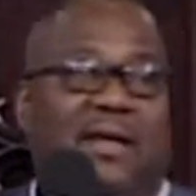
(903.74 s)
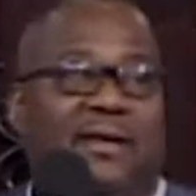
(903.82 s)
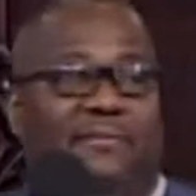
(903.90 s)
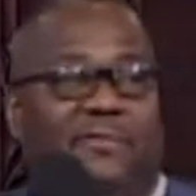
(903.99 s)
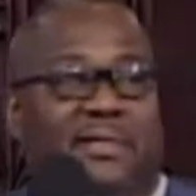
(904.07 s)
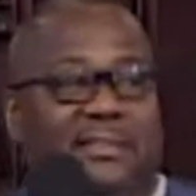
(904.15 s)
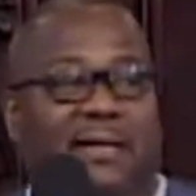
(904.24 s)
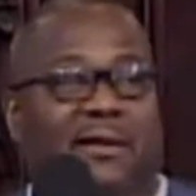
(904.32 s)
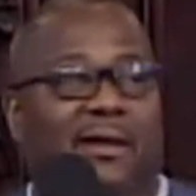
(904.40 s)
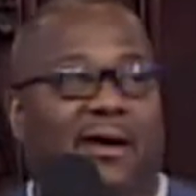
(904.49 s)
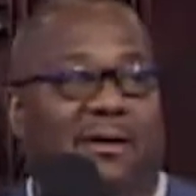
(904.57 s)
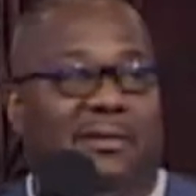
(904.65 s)
have 40s. I
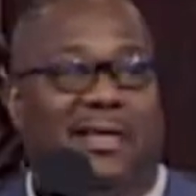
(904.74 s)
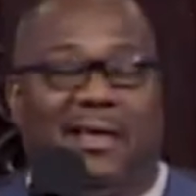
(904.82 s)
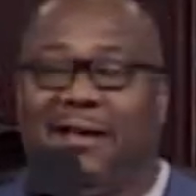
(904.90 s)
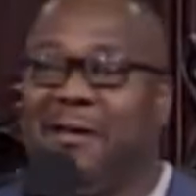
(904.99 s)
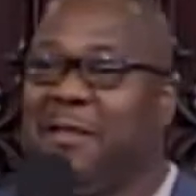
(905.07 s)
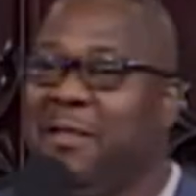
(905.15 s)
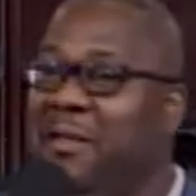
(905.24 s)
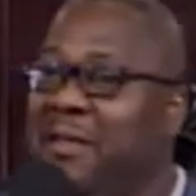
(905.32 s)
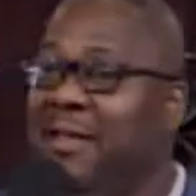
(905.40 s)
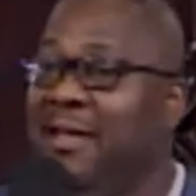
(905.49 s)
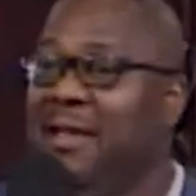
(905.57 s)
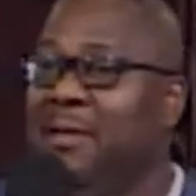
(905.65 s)
don't know. Yeah.
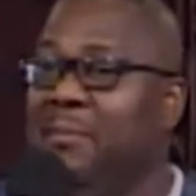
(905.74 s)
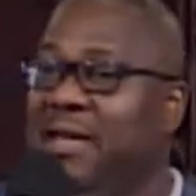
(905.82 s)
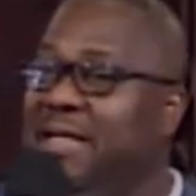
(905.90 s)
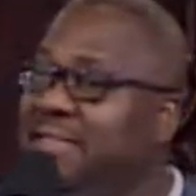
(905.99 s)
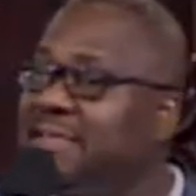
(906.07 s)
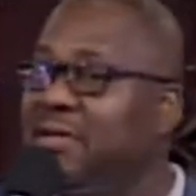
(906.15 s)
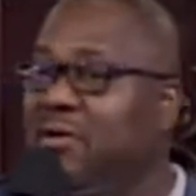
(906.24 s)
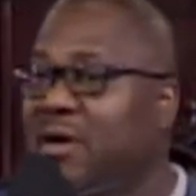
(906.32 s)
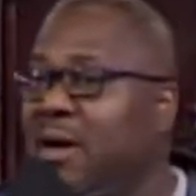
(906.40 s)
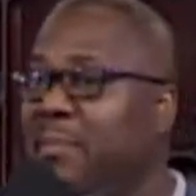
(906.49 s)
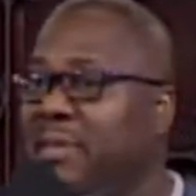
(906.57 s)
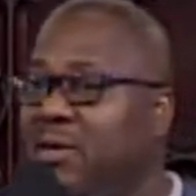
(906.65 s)
But he's still
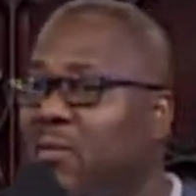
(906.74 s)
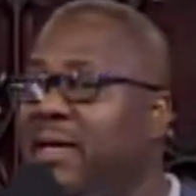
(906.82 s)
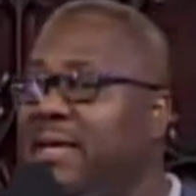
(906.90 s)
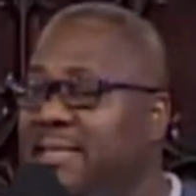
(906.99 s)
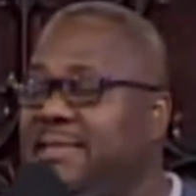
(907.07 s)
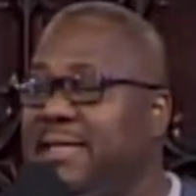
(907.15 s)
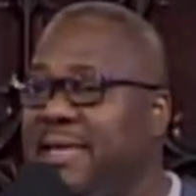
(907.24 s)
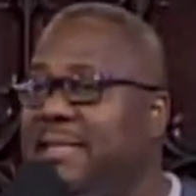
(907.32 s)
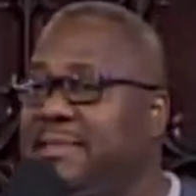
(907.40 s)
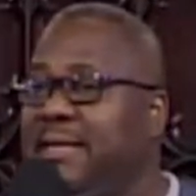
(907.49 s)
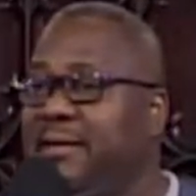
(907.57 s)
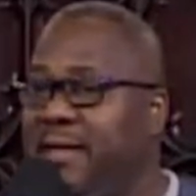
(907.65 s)
coming your way. He's
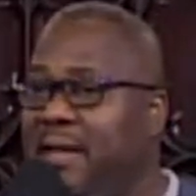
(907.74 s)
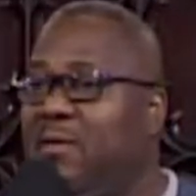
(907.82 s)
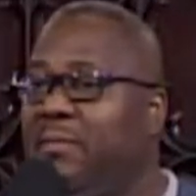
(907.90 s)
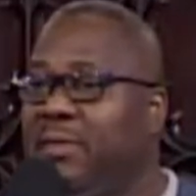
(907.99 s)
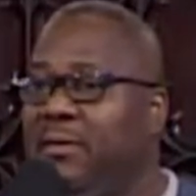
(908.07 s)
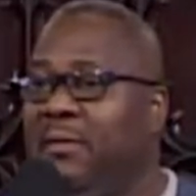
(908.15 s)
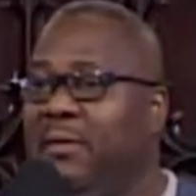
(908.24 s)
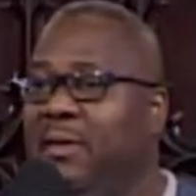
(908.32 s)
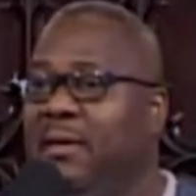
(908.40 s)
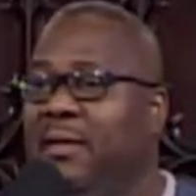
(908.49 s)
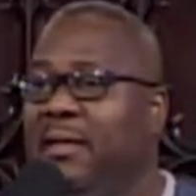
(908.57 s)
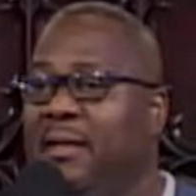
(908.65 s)
here to help you.
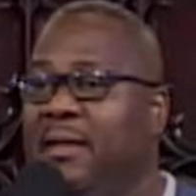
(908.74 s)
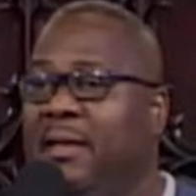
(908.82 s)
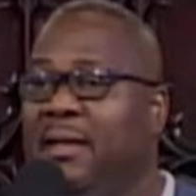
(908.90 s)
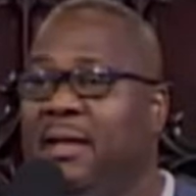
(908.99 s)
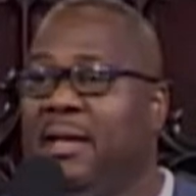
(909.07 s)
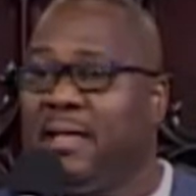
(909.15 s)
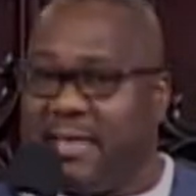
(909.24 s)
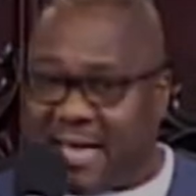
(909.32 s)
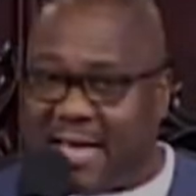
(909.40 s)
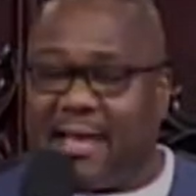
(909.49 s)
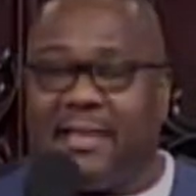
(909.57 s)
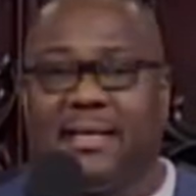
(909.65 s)

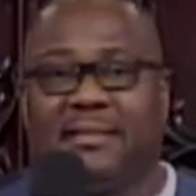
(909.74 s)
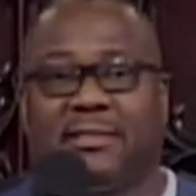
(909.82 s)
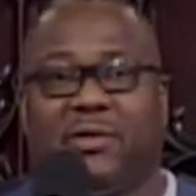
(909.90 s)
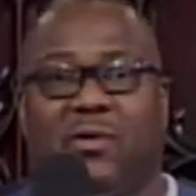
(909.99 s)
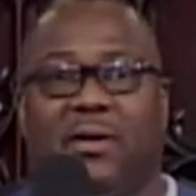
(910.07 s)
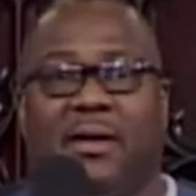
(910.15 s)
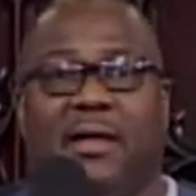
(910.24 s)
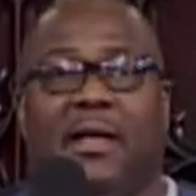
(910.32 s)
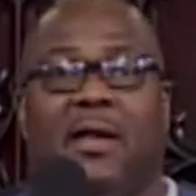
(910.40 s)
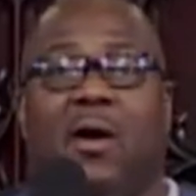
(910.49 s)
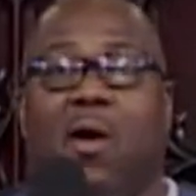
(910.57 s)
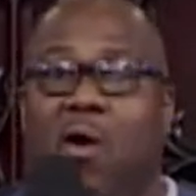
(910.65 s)
Yeah, yes, Lord.
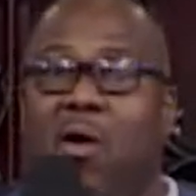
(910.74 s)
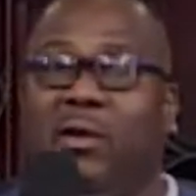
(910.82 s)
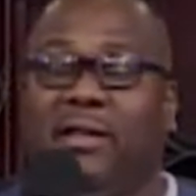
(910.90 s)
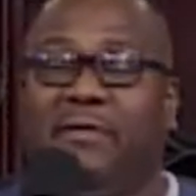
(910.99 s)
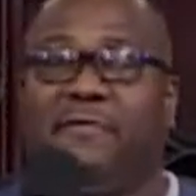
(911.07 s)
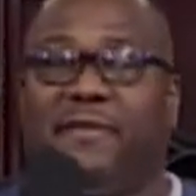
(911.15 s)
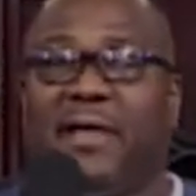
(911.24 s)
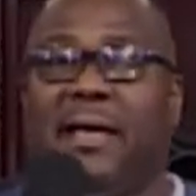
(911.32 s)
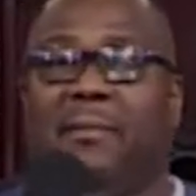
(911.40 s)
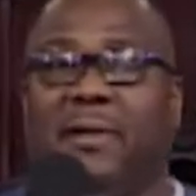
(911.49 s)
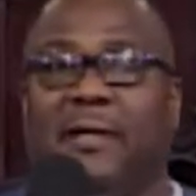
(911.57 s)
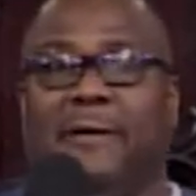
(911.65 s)
All in the
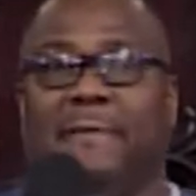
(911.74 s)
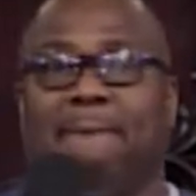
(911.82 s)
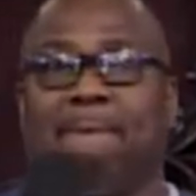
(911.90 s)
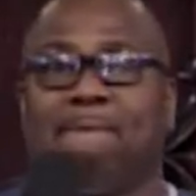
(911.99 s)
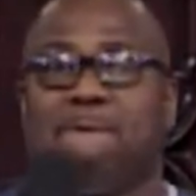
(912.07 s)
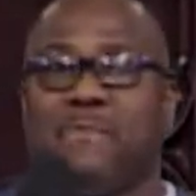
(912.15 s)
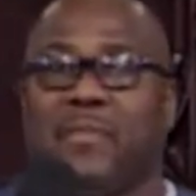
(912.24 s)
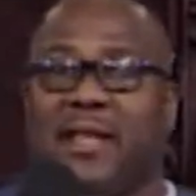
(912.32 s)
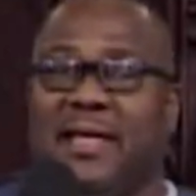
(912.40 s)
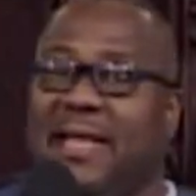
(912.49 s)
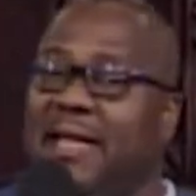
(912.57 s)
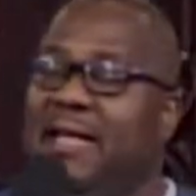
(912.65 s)
family.
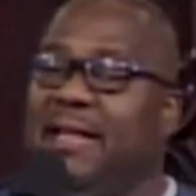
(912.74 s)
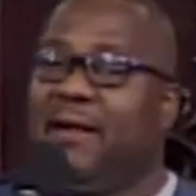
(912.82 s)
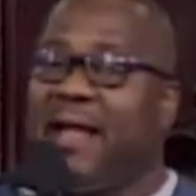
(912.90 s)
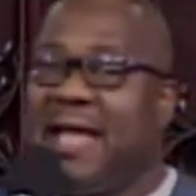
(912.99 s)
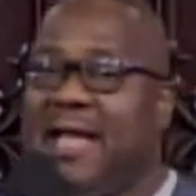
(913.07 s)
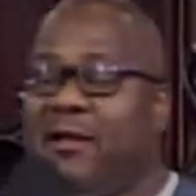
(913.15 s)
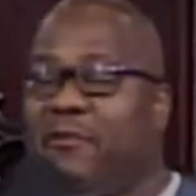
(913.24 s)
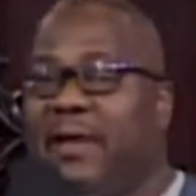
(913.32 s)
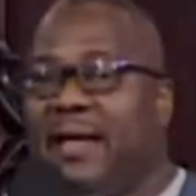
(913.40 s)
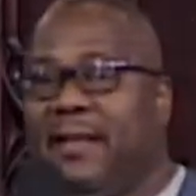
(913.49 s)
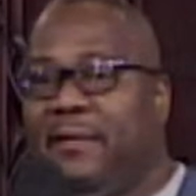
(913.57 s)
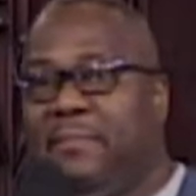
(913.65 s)
And they're
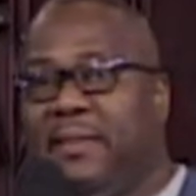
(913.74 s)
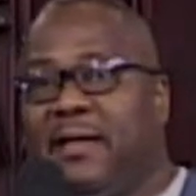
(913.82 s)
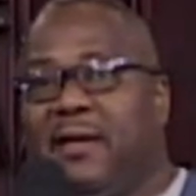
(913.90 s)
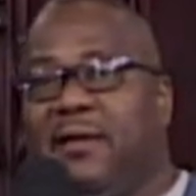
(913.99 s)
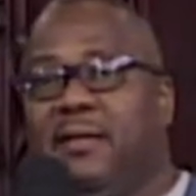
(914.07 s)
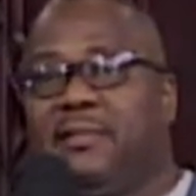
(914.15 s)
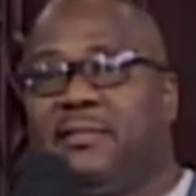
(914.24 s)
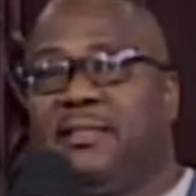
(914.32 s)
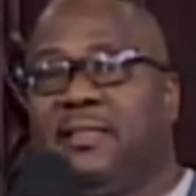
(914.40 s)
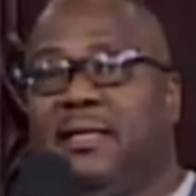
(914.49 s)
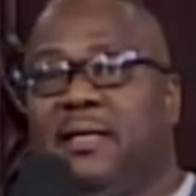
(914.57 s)
angry at him because